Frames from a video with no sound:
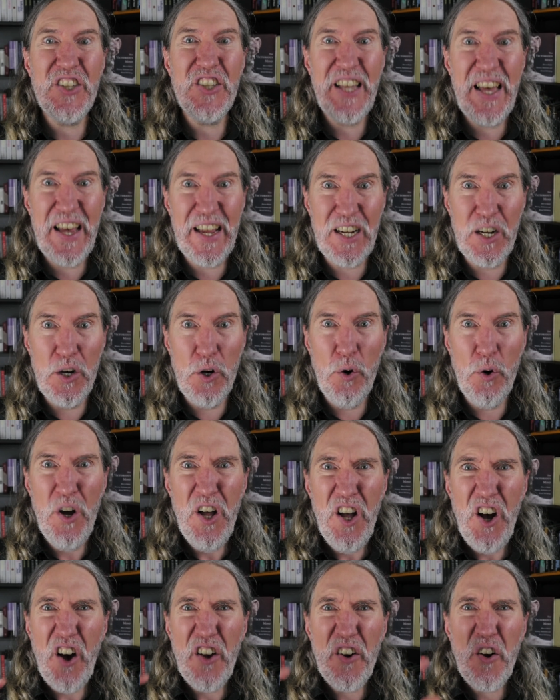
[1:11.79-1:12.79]
Lego
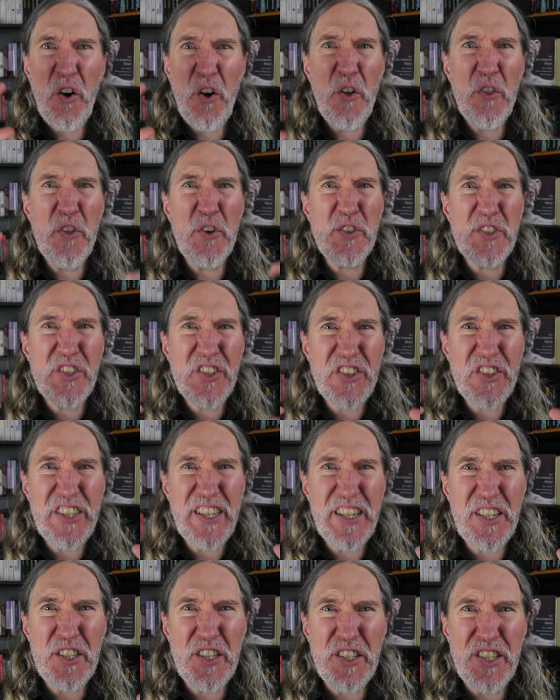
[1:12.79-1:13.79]
on all those
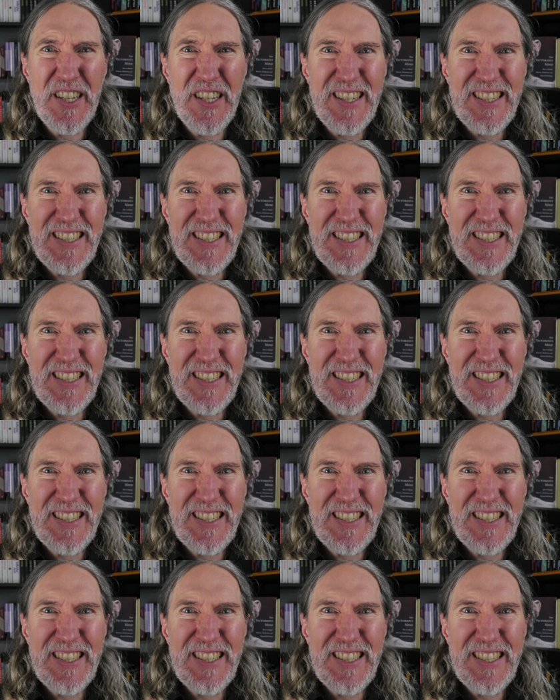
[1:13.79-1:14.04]
little